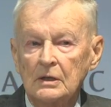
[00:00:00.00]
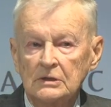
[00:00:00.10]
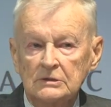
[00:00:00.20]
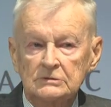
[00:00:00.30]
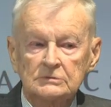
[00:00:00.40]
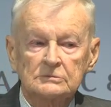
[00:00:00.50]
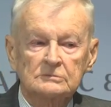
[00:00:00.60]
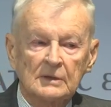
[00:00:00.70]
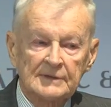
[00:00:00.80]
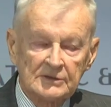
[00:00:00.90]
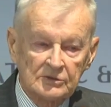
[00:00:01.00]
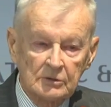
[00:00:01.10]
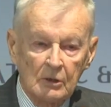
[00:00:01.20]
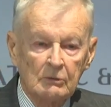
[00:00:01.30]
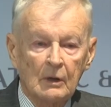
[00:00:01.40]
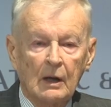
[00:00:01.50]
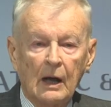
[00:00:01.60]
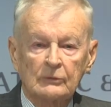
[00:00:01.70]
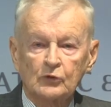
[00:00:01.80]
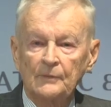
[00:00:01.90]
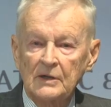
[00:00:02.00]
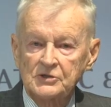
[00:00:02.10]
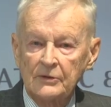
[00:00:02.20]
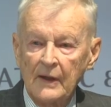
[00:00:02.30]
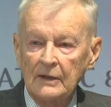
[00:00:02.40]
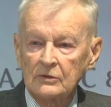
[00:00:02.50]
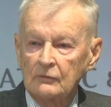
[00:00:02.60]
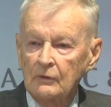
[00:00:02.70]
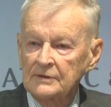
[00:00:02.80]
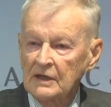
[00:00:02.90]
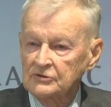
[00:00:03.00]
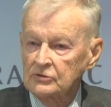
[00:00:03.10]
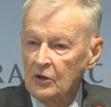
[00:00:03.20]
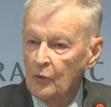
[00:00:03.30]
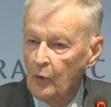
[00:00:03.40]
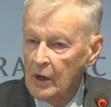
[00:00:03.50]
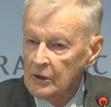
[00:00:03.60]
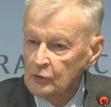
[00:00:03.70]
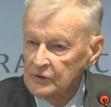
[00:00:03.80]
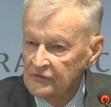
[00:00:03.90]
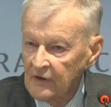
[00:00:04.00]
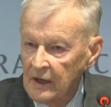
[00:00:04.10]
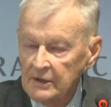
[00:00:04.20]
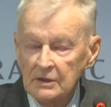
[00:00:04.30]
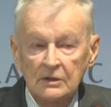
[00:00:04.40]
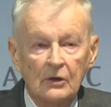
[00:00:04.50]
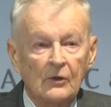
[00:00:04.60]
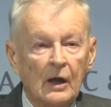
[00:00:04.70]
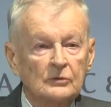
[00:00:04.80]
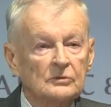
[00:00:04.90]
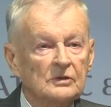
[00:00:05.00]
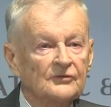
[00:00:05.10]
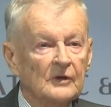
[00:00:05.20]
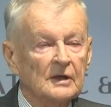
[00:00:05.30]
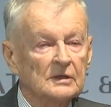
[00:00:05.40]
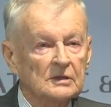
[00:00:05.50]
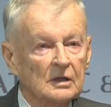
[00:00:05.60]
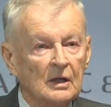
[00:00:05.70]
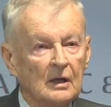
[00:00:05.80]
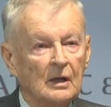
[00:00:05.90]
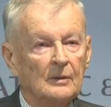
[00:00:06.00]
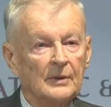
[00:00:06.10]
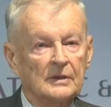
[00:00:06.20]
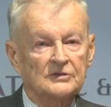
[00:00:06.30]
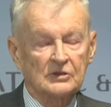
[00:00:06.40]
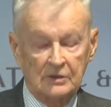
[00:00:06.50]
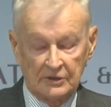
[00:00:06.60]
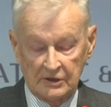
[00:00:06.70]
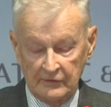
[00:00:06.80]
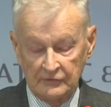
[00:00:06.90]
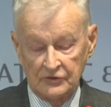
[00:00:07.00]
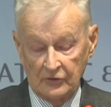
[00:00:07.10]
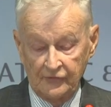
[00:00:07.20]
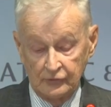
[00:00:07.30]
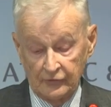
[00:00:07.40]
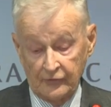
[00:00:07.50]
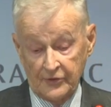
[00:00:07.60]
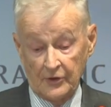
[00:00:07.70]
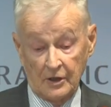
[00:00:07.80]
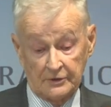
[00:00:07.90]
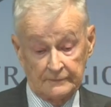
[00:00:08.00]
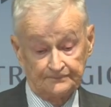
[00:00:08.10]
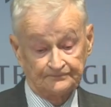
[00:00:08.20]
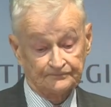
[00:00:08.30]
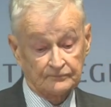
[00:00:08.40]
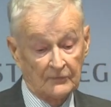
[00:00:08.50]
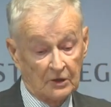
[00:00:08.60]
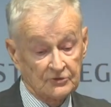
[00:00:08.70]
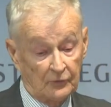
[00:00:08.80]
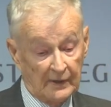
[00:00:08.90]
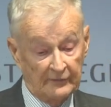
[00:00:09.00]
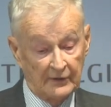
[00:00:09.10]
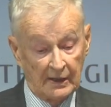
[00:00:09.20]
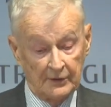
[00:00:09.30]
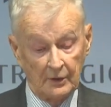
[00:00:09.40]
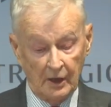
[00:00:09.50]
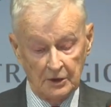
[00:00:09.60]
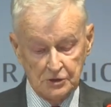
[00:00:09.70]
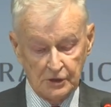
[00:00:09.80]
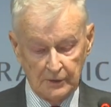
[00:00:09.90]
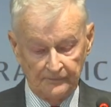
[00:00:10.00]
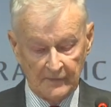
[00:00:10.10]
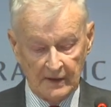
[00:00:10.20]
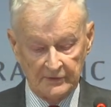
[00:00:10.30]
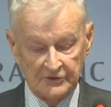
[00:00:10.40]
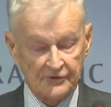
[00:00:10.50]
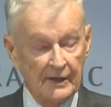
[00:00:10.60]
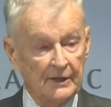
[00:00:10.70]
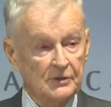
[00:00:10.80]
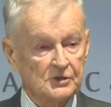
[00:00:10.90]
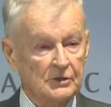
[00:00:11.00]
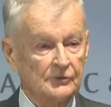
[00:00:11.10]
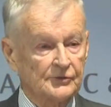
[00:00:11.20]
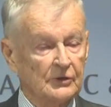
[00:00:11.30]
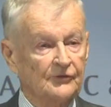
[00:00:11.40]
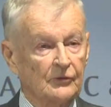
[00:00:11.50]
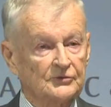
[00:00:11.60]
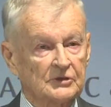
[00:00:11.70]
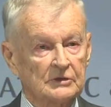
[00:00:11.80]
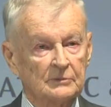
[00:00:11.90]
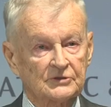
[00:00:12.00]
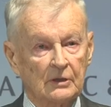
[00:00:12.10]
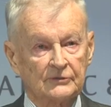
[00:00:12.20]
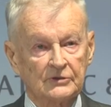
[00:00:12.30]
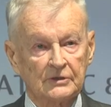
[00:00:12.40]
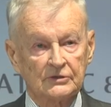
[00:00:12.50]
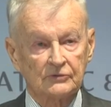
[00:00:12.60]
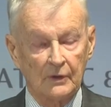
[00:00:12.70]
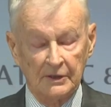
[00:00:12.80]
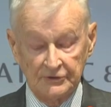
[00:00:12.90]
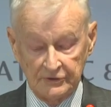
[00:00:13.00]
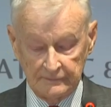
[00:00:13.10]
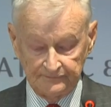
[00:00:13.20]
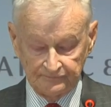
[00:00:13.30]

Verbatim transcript: Uh, one doesn't know how to measure that, one doesn't know where to define it or how to define it, but it certainly gives food for thought. So we have the ideology and the strategy reinforcing themselves in these ways.